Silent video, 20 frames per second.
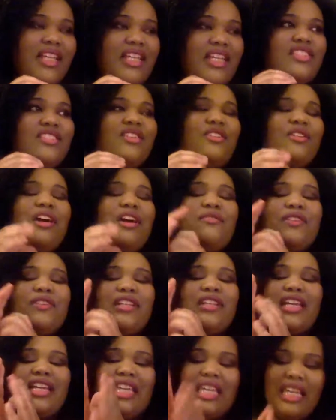So I feel
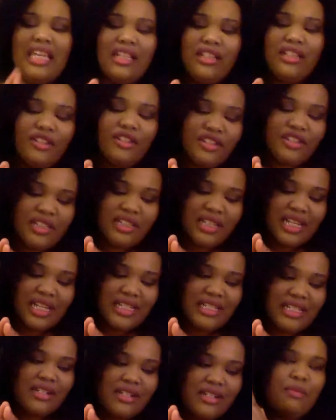like he learned a
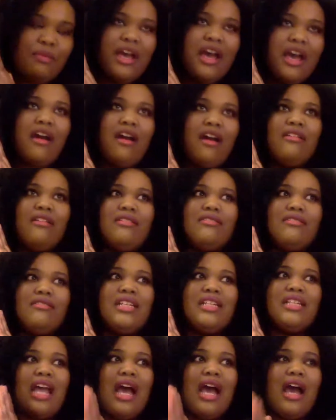lesson about
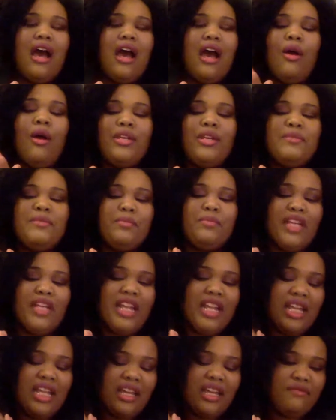not always
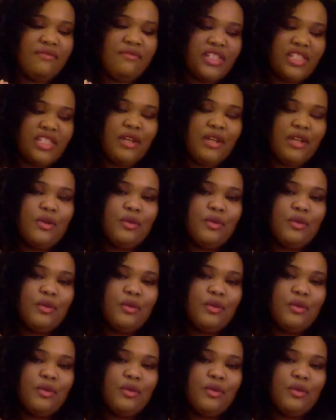planning every single